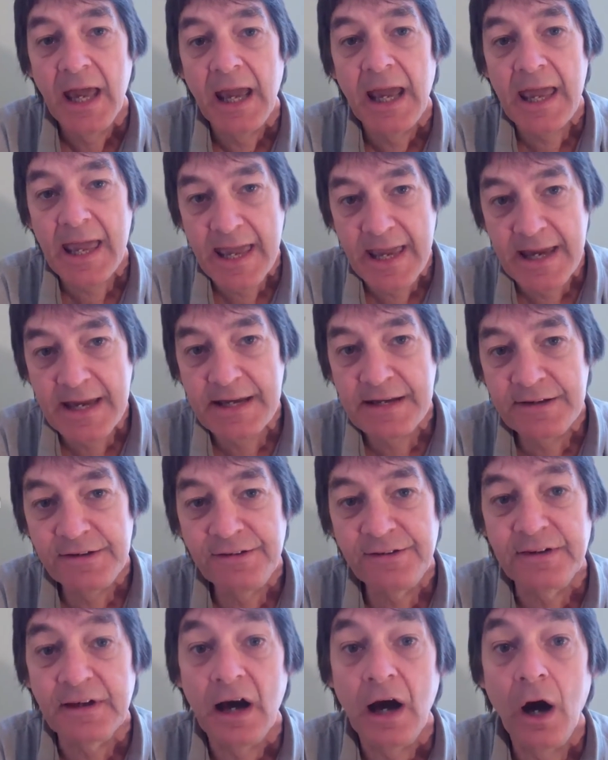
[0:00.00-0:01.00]

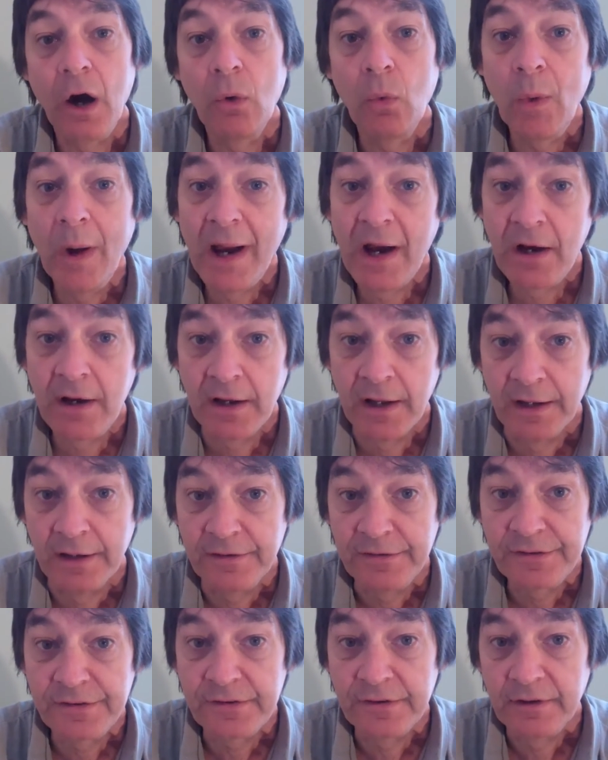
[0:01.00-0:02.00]
is
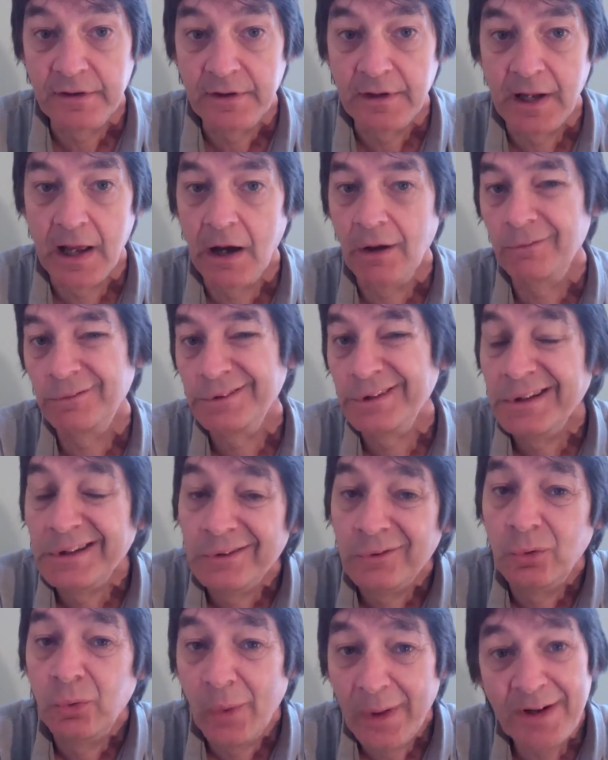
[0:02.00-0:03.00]
awareness. Now,
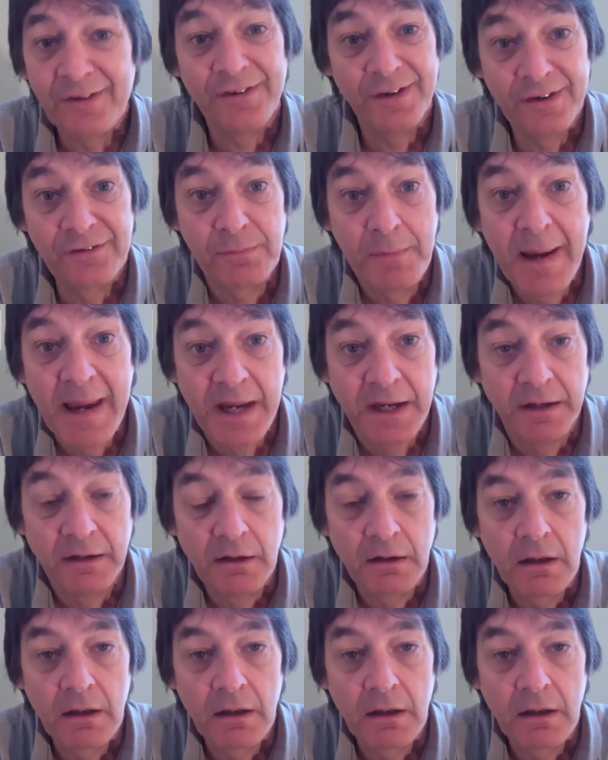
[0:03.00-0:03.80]
what does this mean?